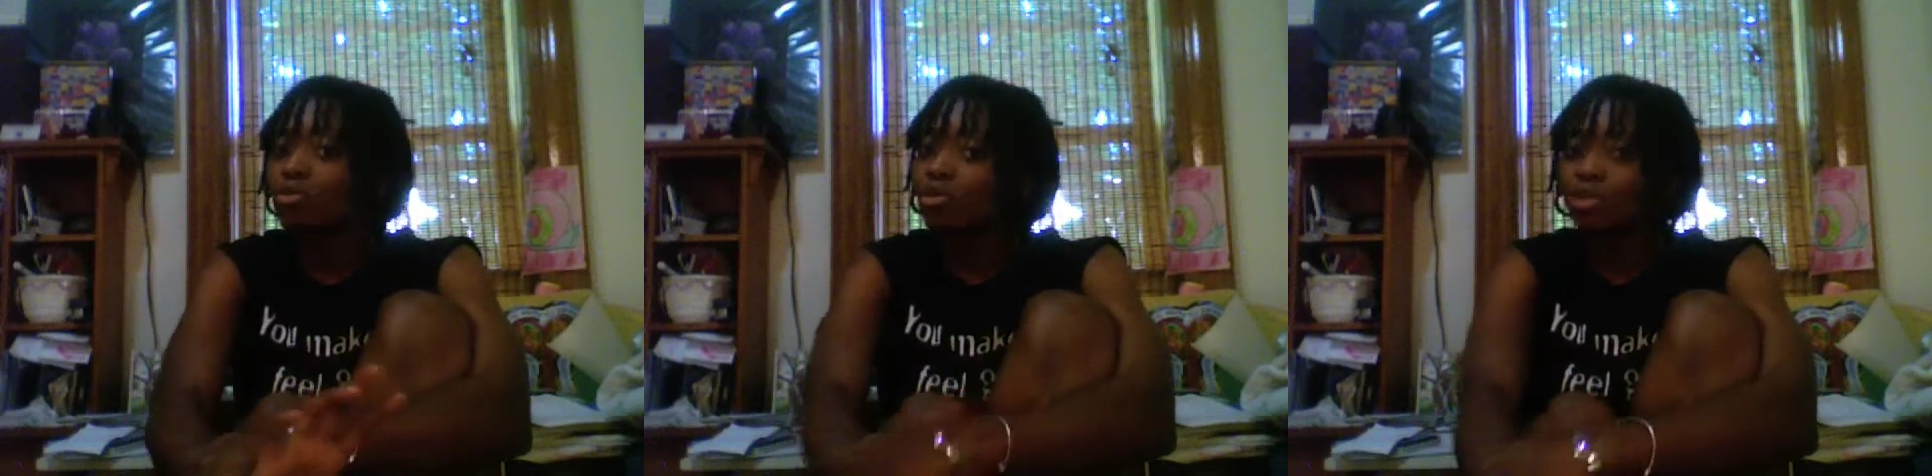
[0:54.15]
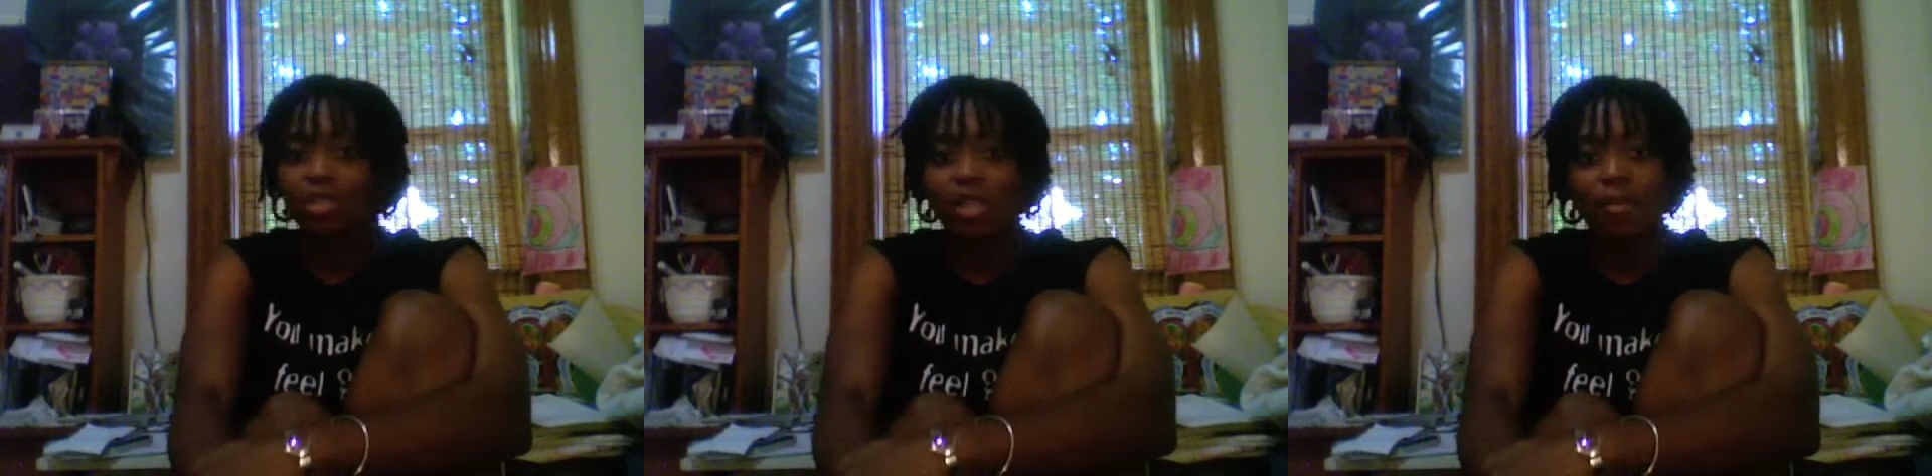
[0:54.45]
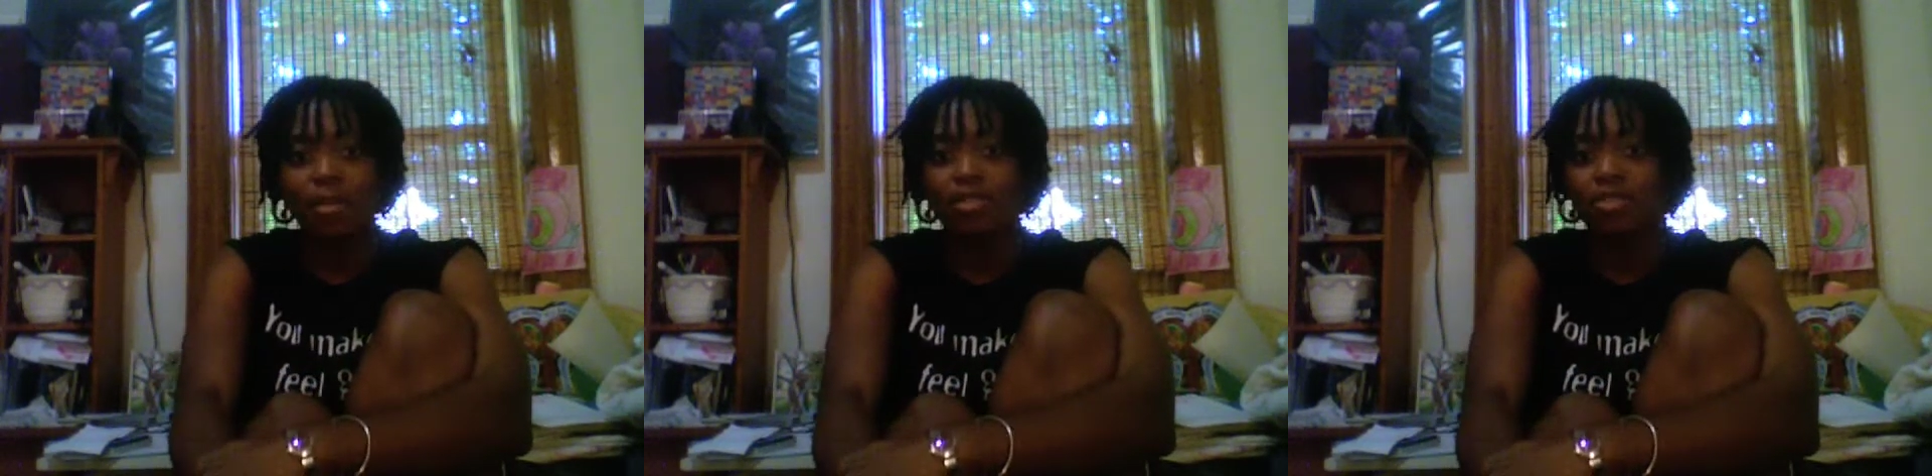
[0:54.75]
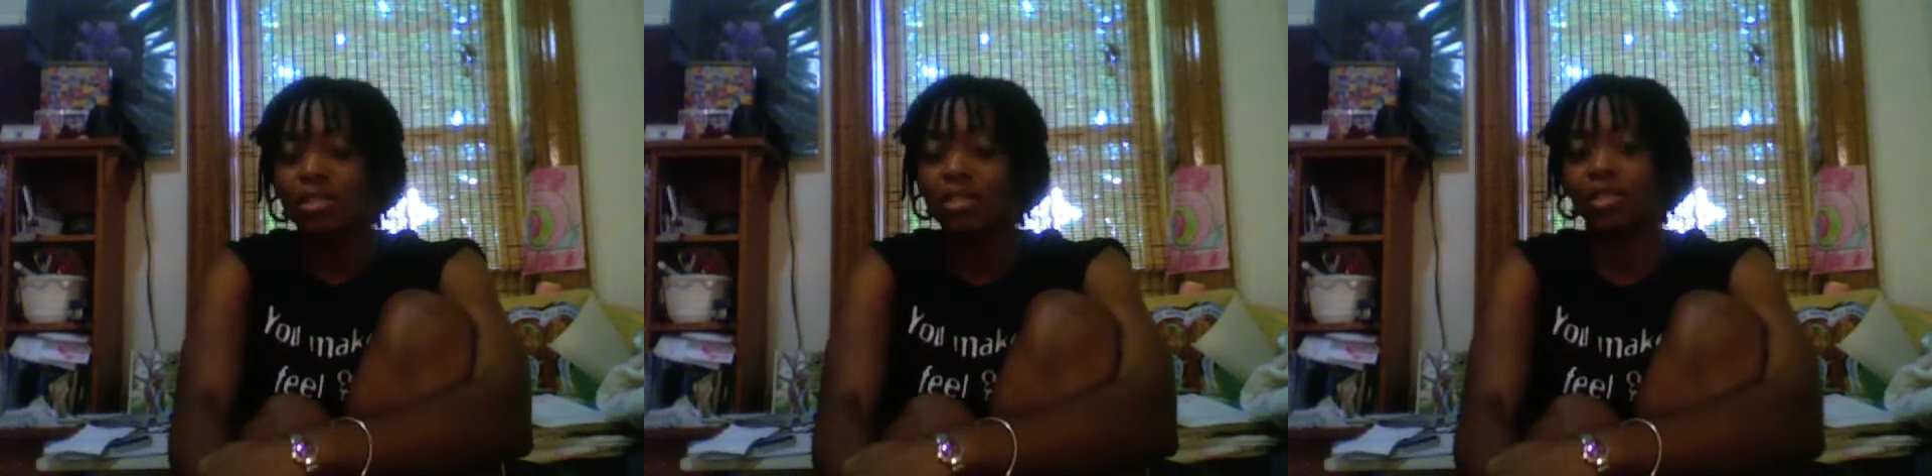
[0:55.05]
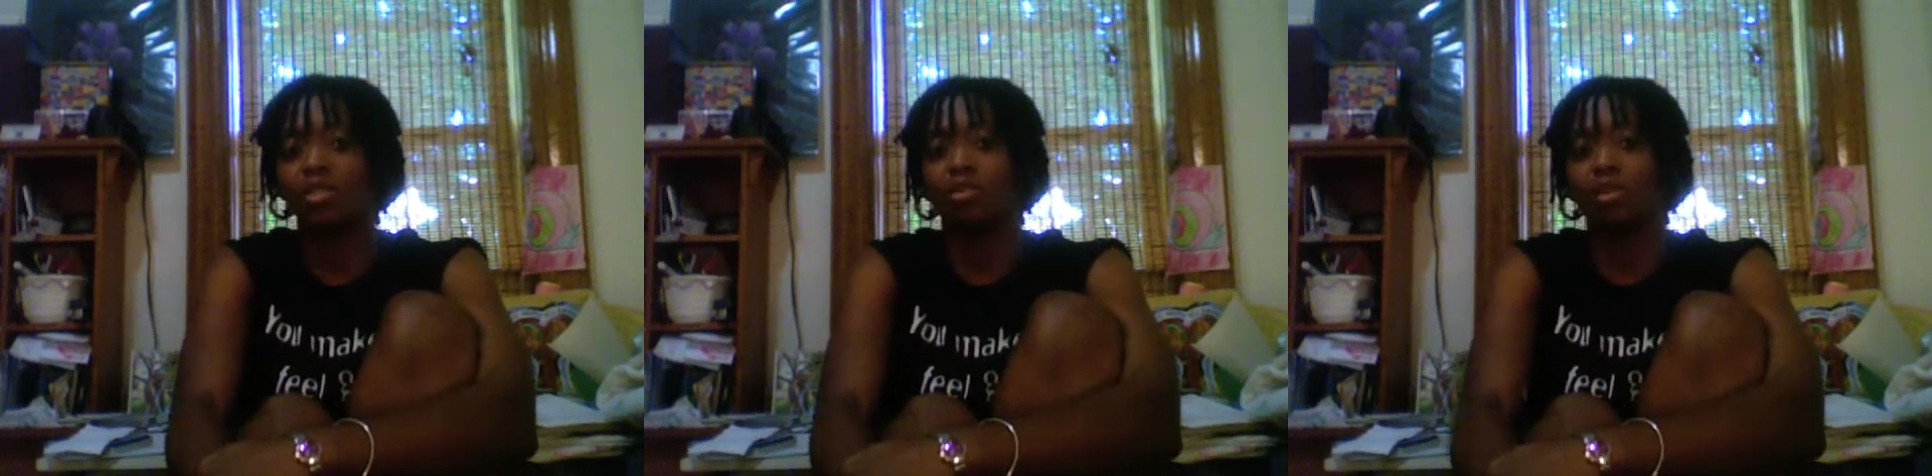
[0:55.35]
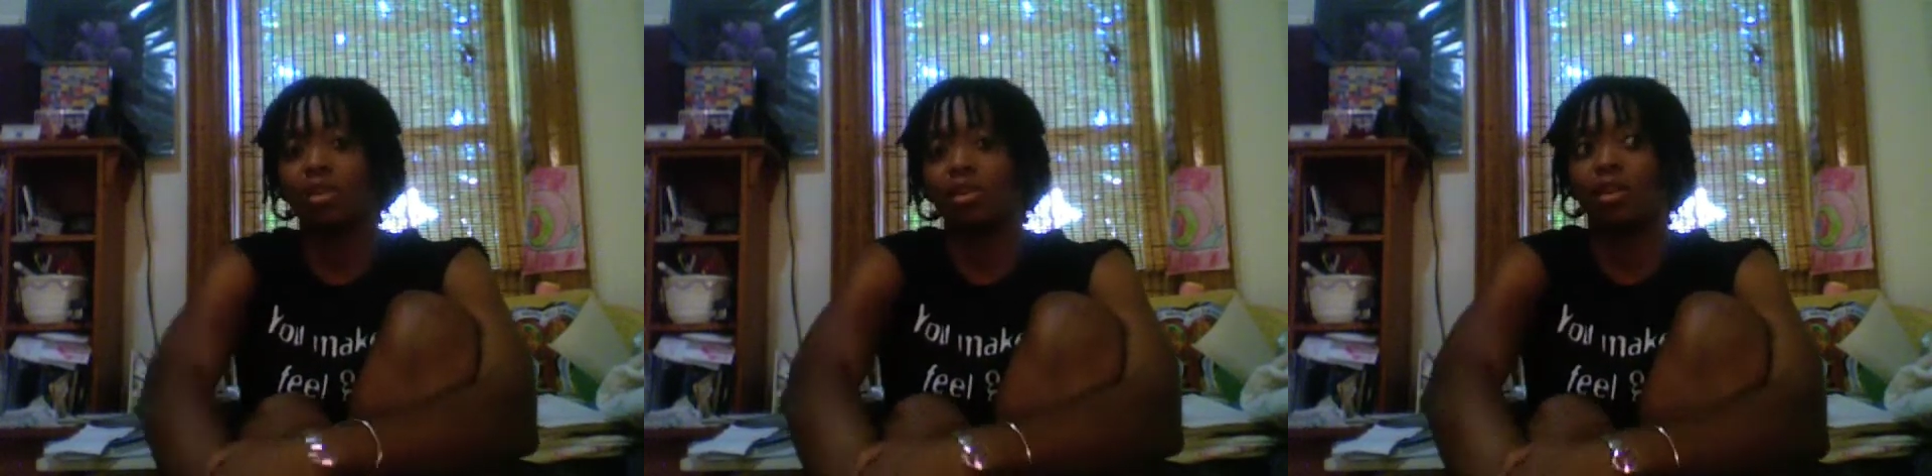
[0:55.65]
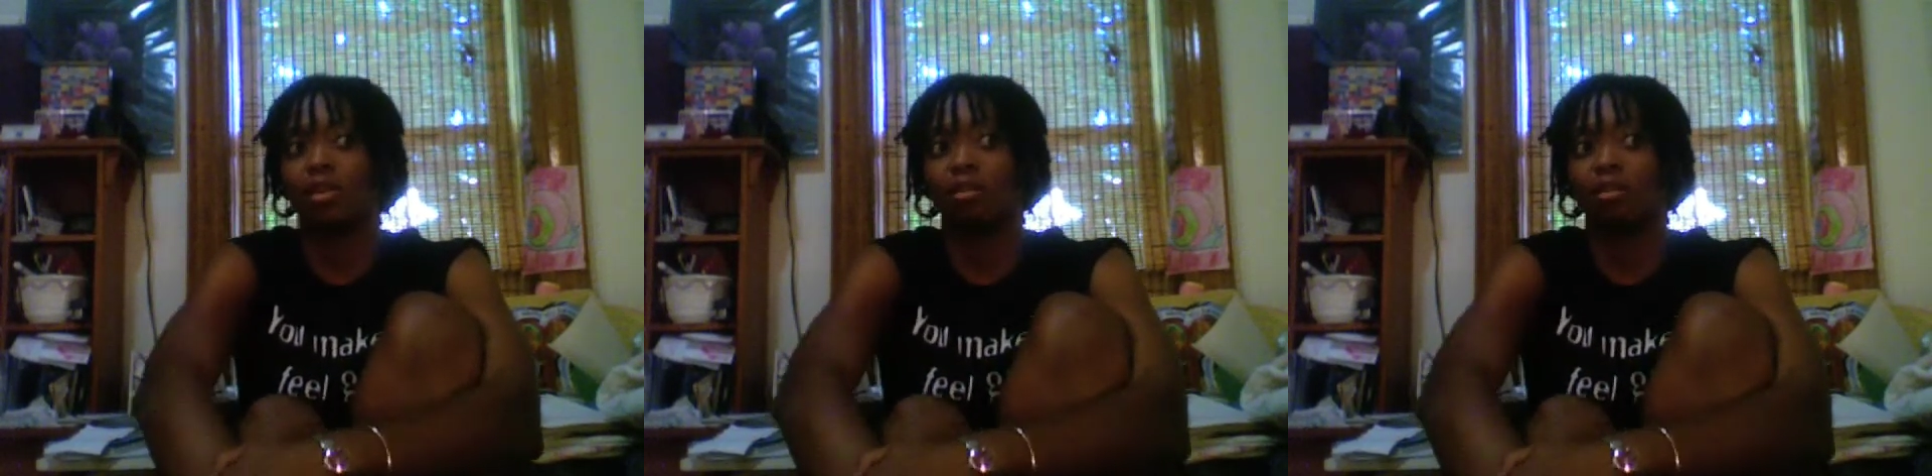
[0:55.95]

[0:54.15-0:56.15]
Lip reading: just how much they teach me